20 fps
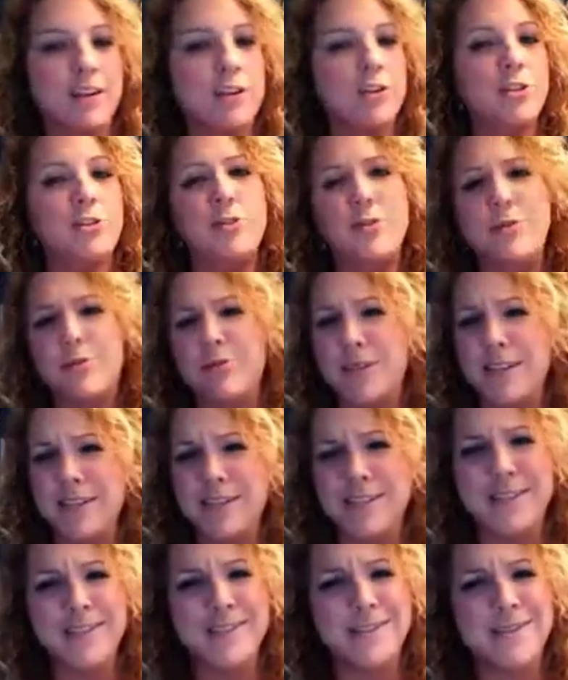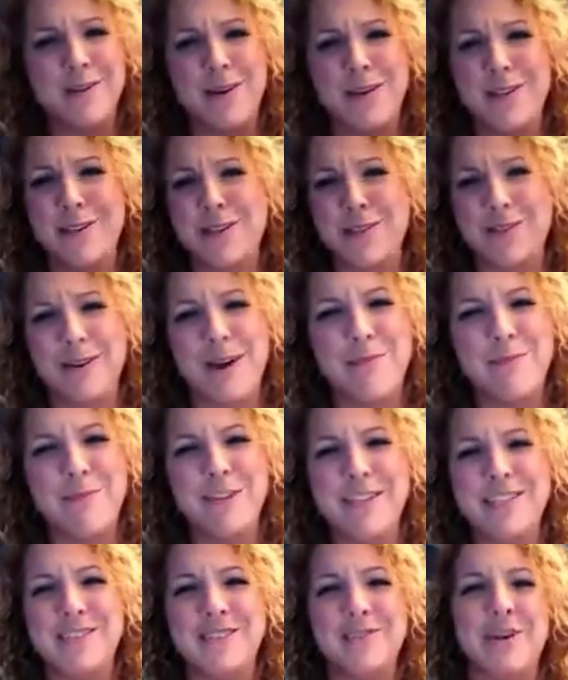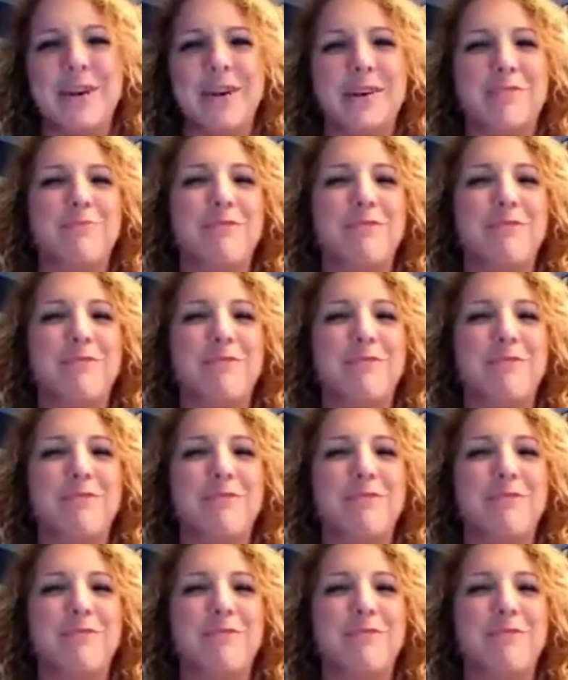Shoes were easy, so I just grabbed these quick.